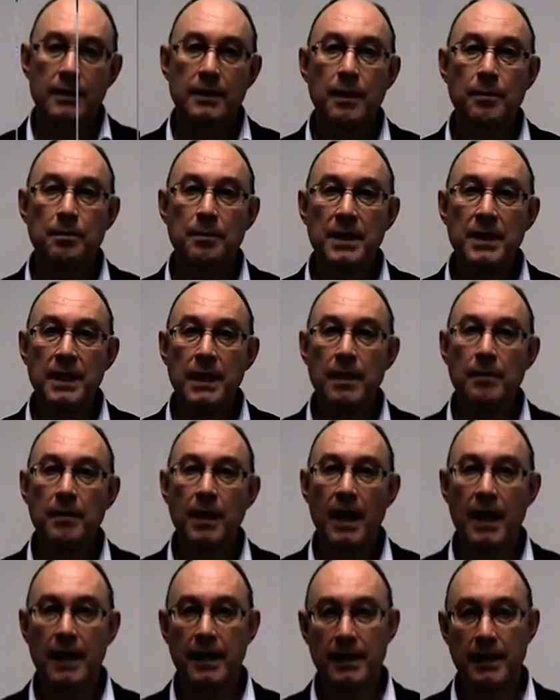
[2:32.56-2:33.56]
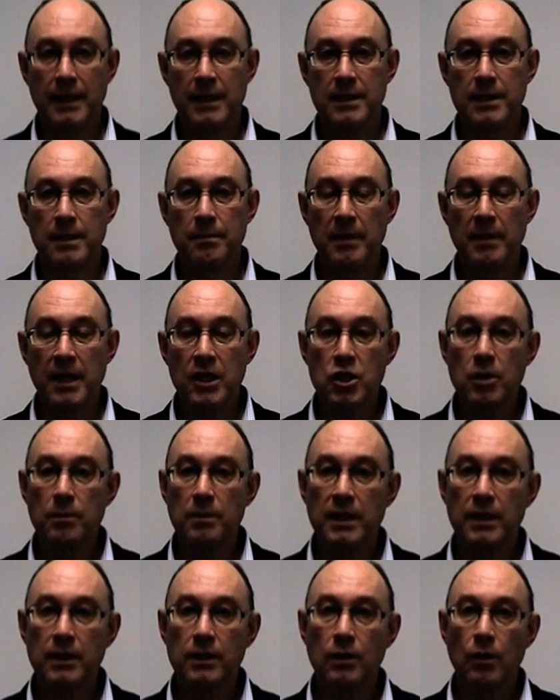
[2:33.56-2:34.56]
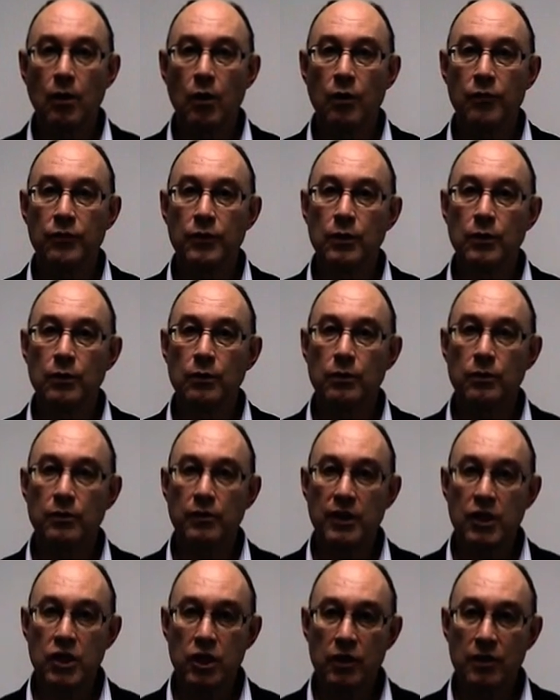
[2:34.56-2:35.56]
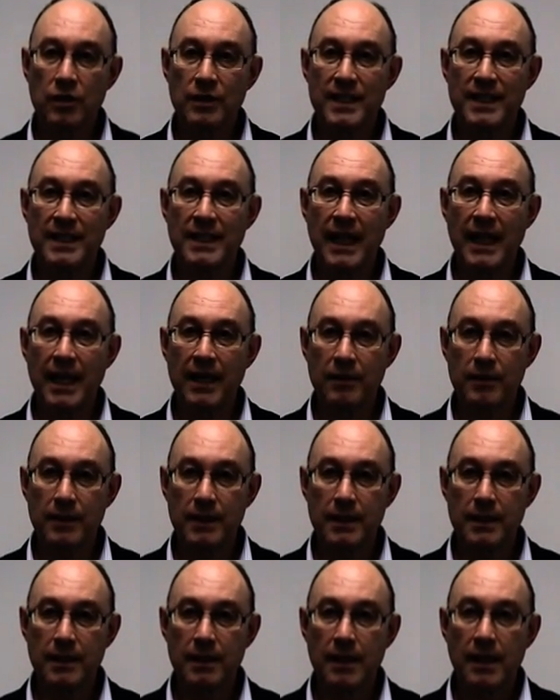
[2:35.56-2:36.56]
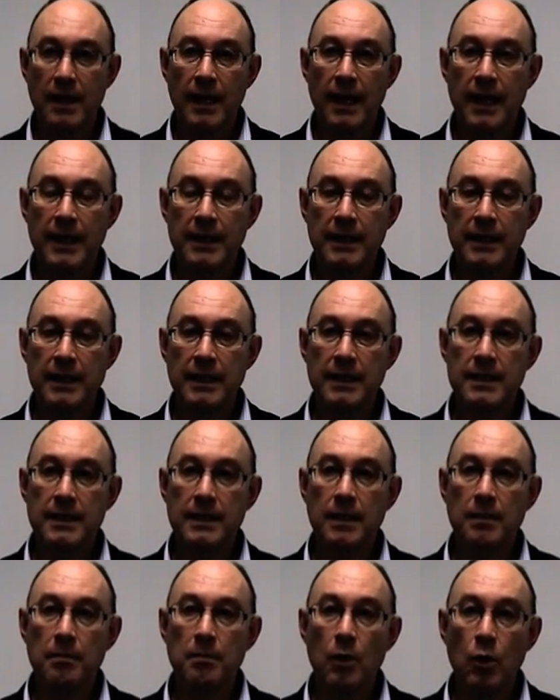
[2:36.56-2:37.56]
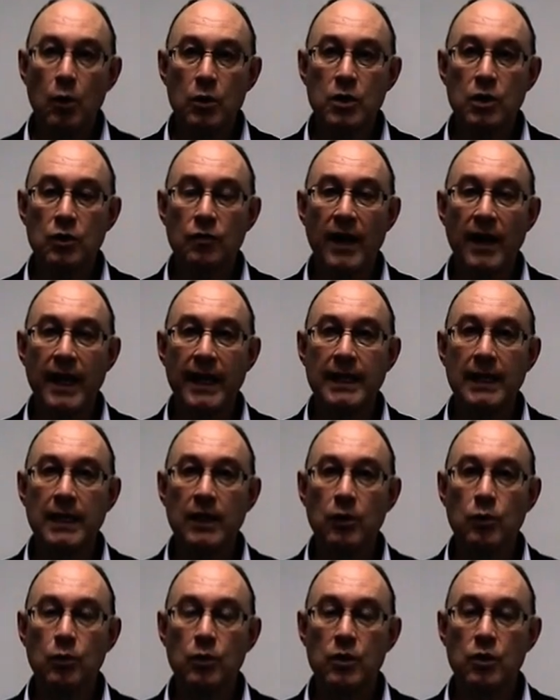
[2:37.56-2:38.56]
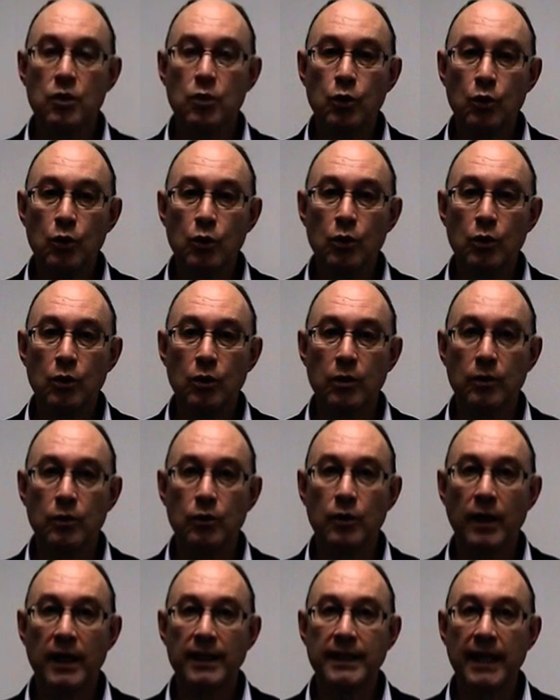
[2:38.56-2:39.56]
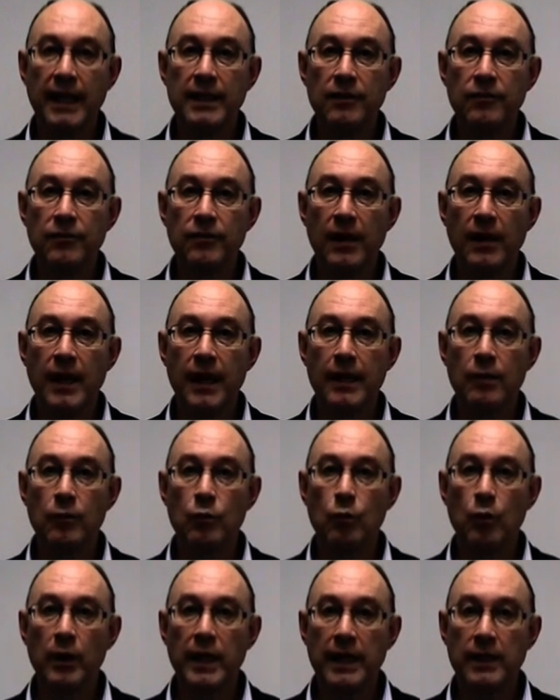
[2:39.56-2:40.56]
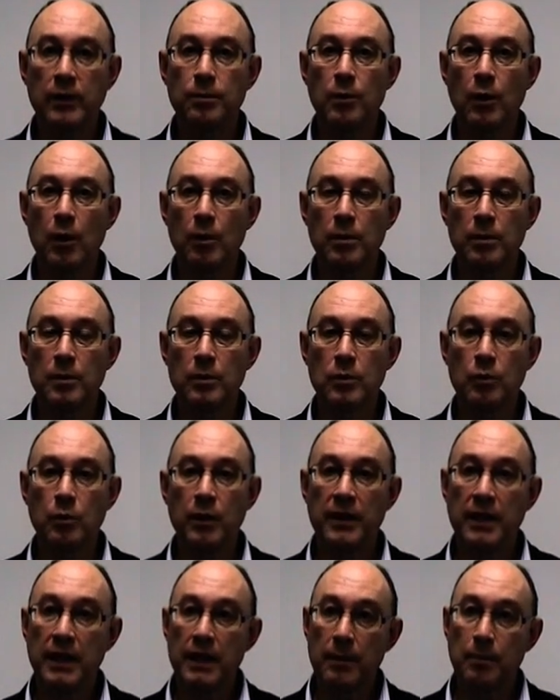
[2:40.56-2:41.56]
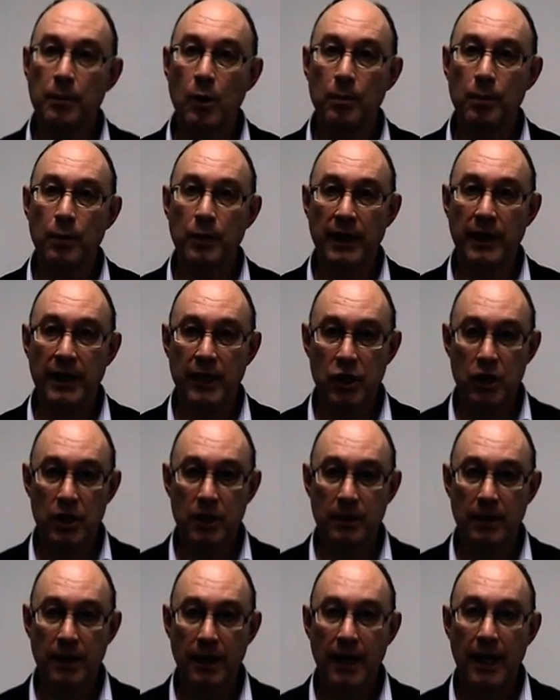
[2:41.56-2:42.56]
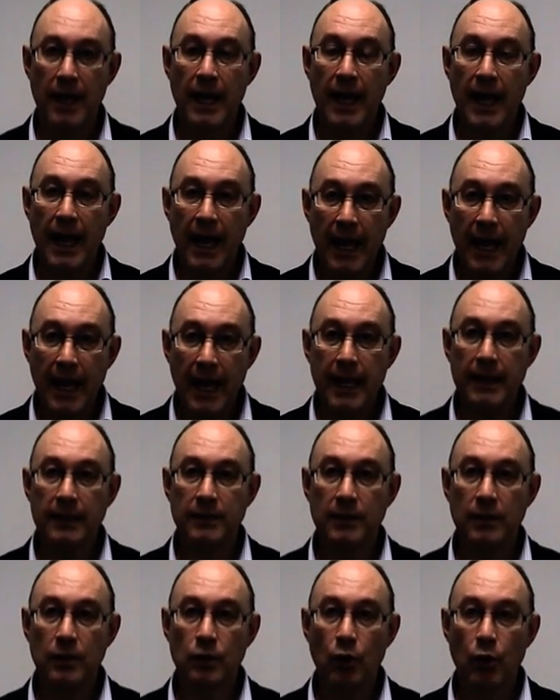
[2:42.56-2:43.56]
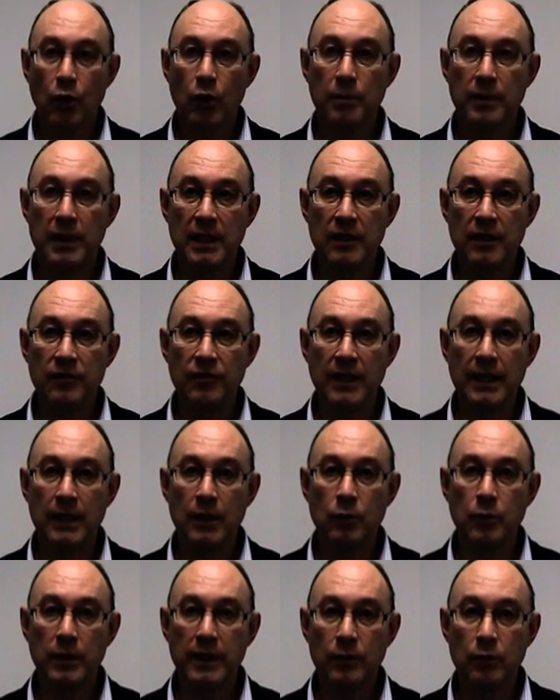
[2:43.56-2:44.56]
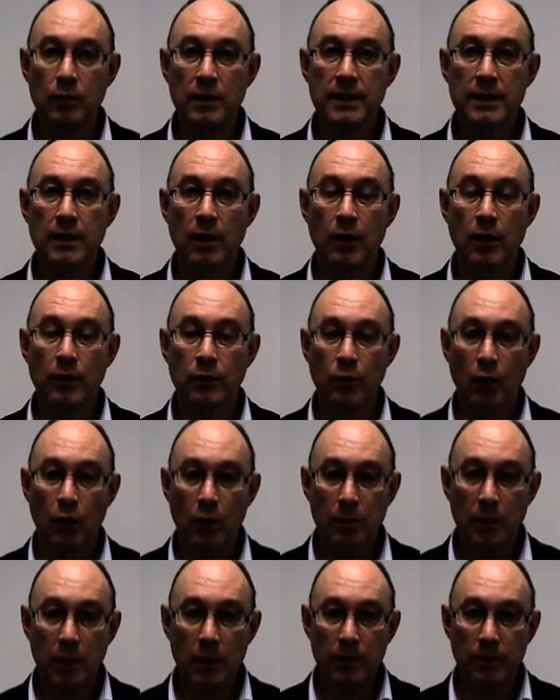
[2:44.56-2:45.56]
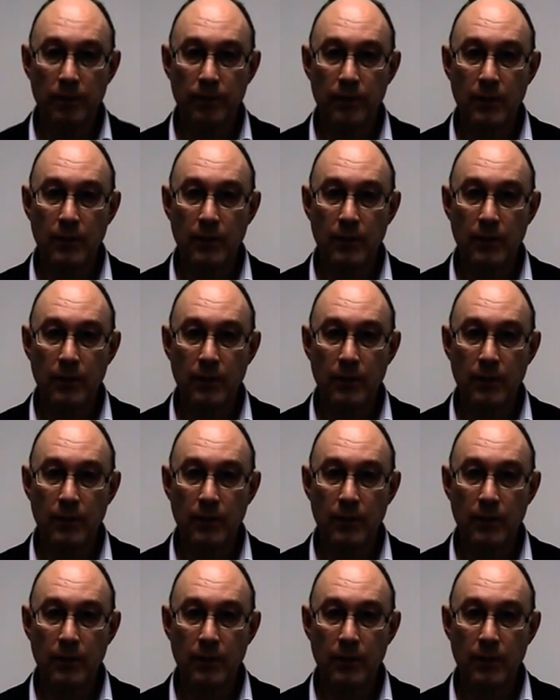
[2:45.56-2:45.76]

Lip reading: The BMI is a measurement of your nutritional status and is the most widely used tool to identify weight problems within a population and determine if individuals are normal,